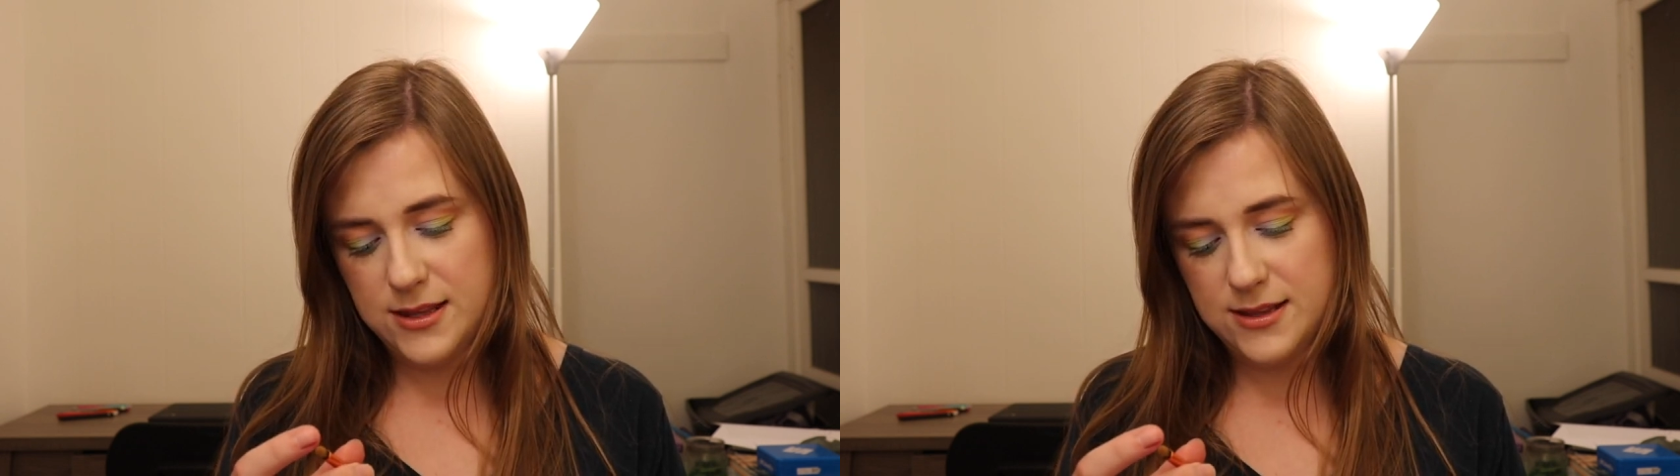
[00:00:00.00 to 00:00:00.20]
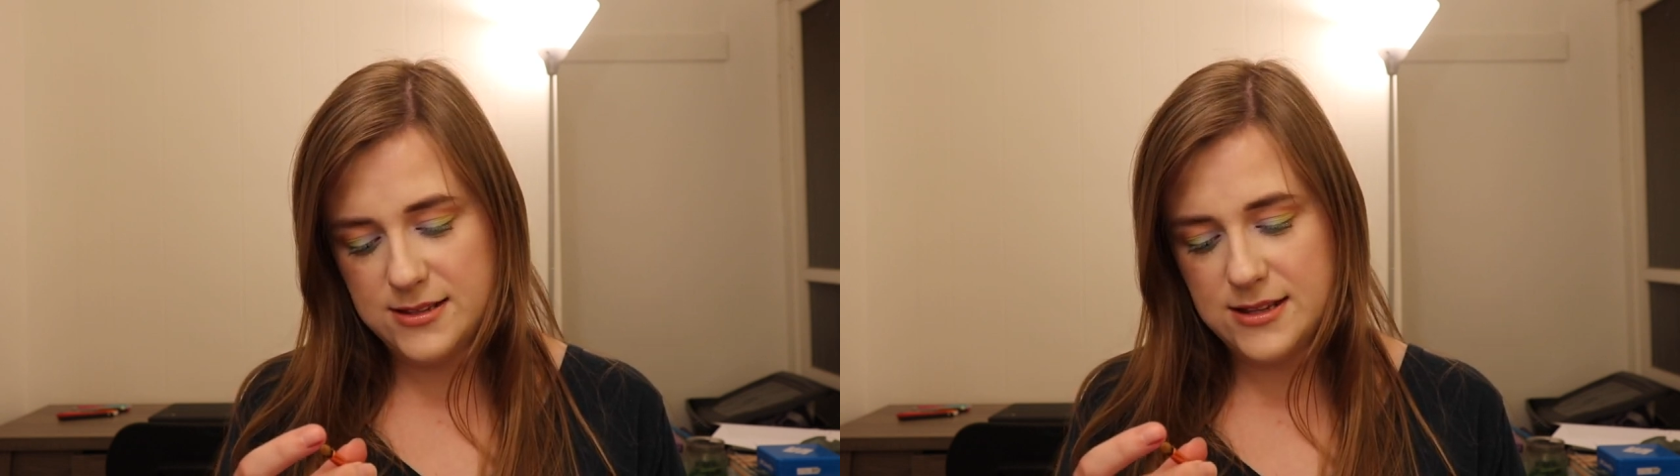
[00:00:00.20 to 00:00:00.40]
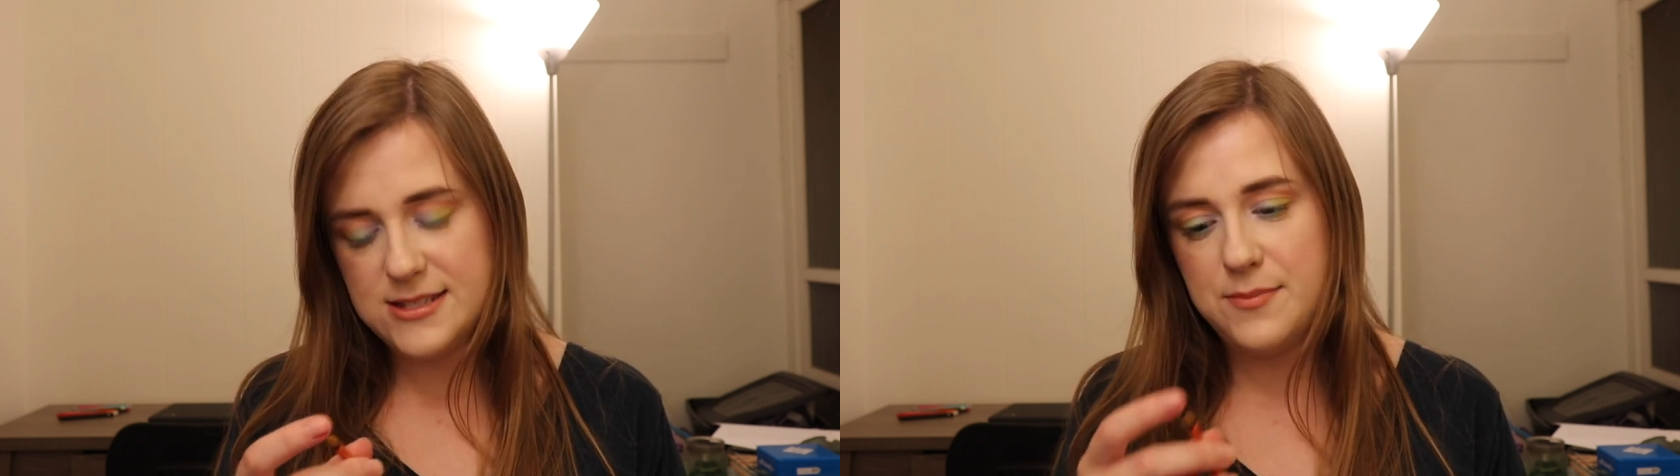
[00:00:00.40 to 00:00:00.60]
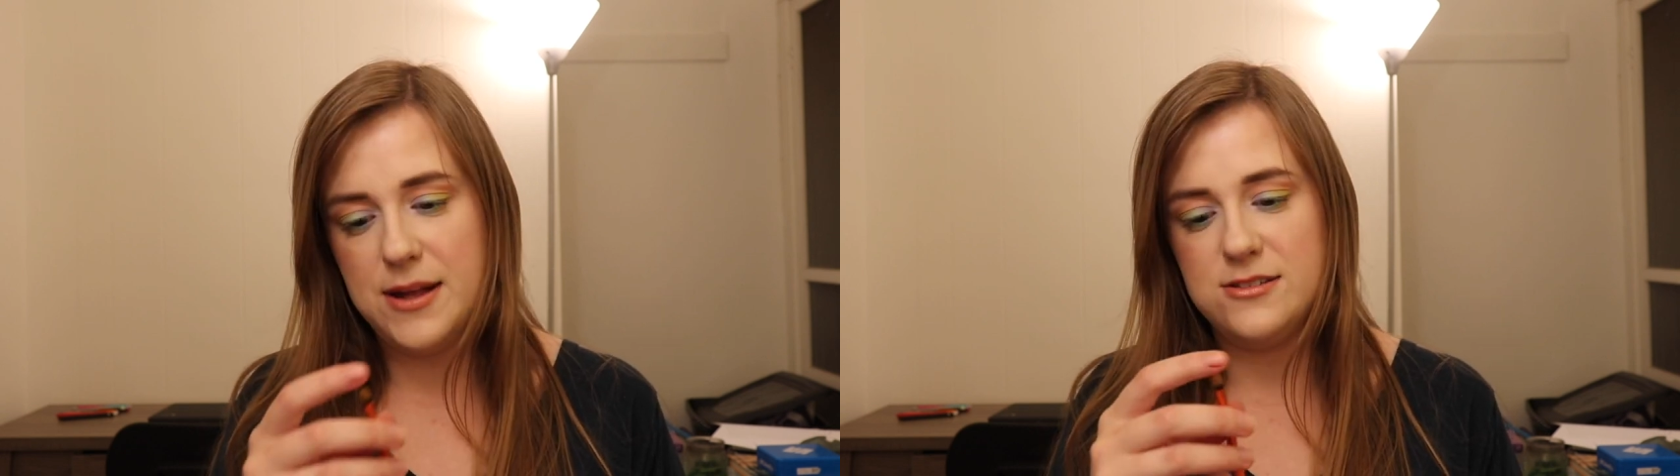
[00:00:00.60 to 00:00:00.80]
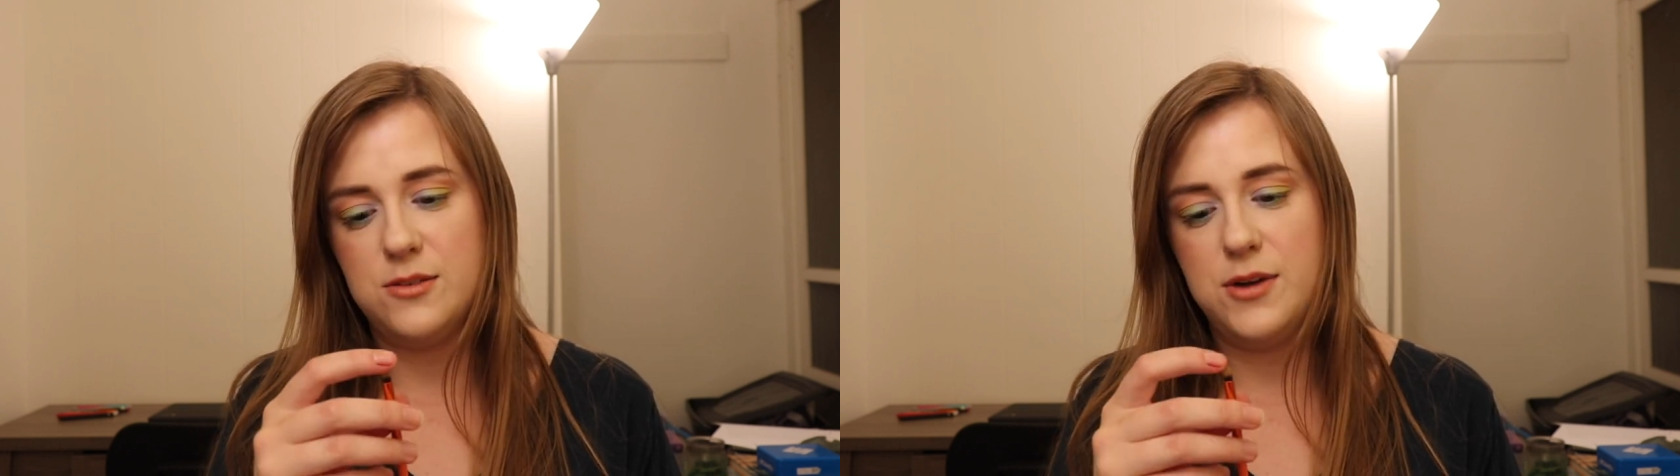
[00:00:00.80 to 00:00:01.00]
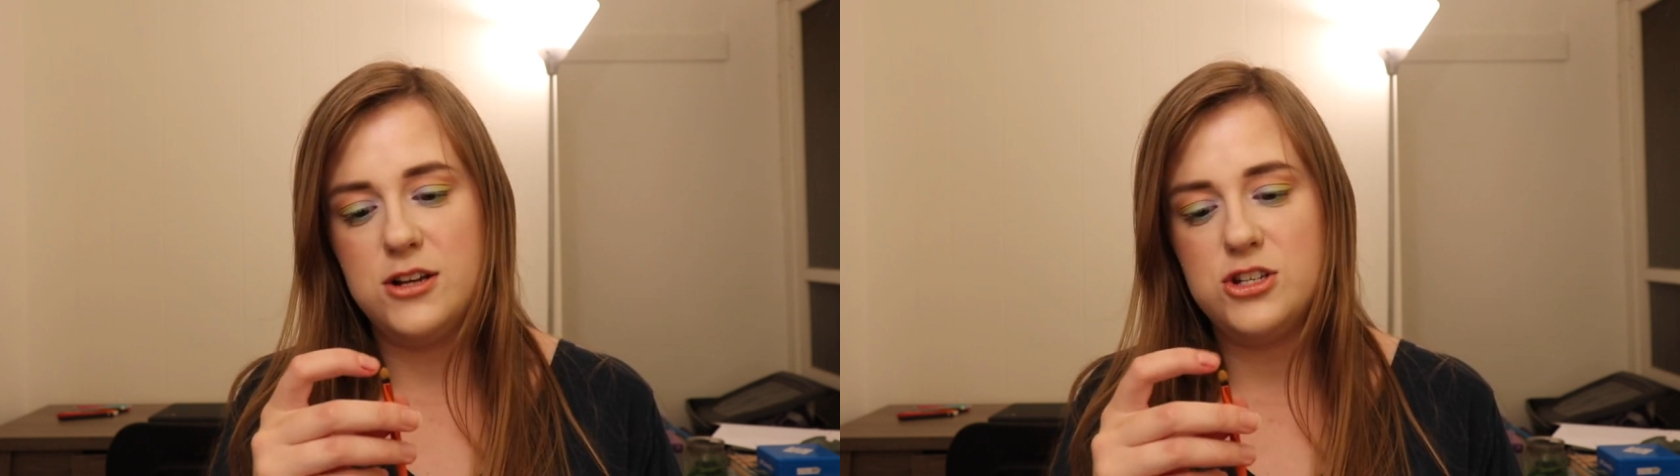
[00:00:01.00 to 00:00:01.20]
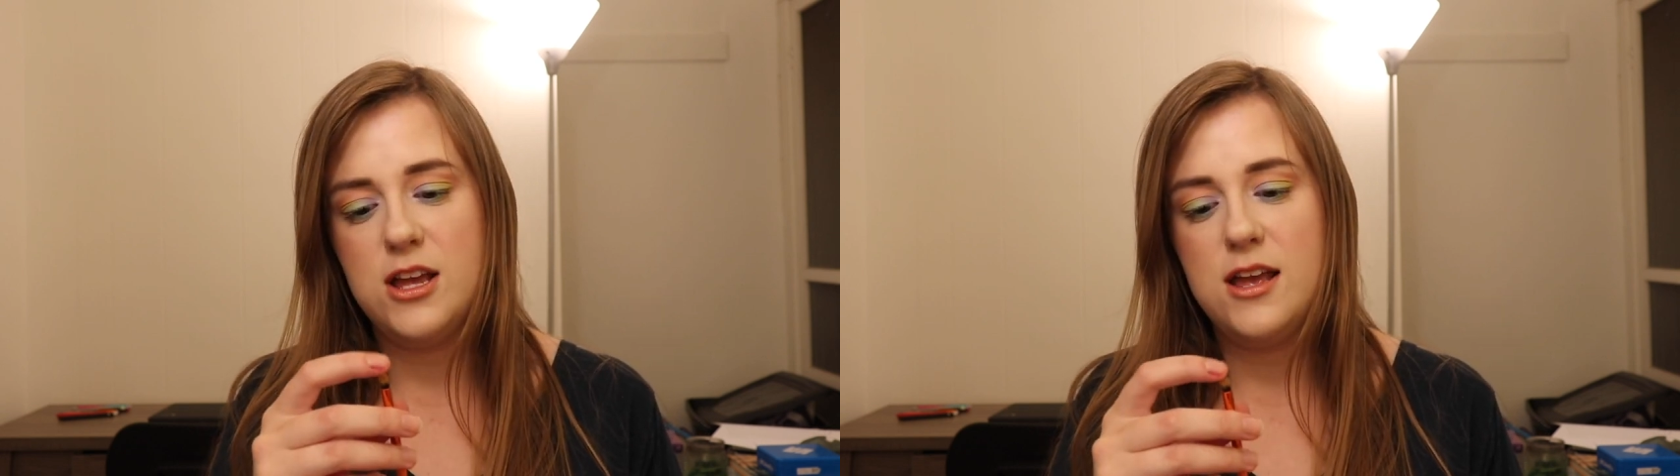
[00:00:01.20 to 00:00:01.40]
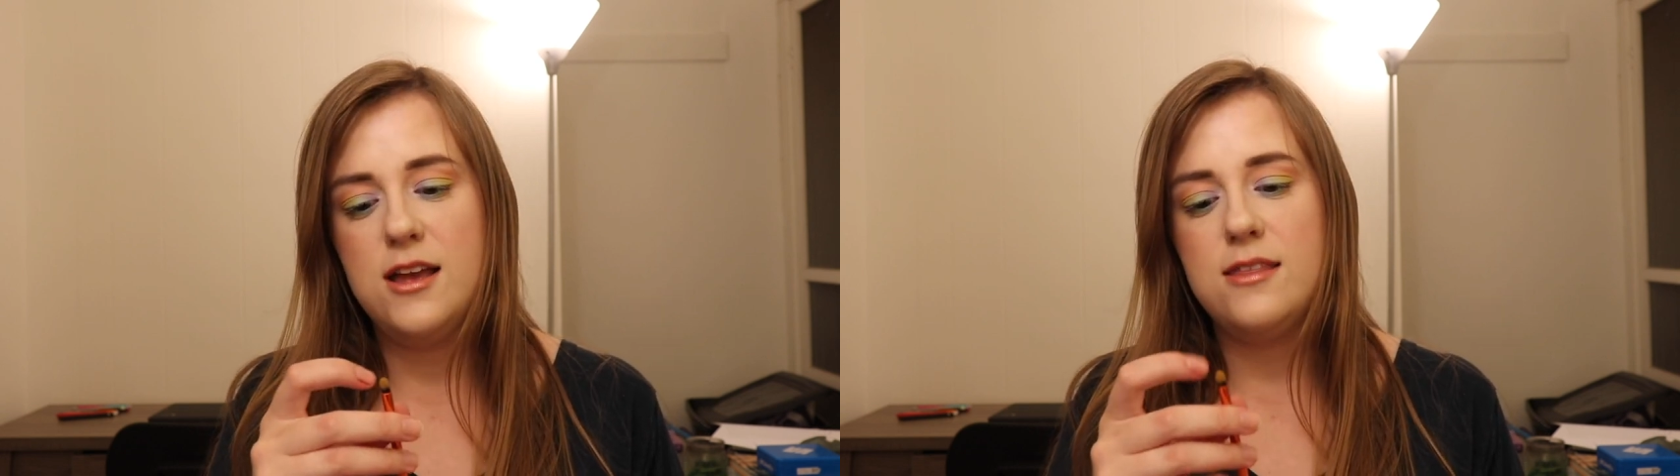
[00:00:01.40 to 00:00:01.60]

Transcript: this is a pencil brush.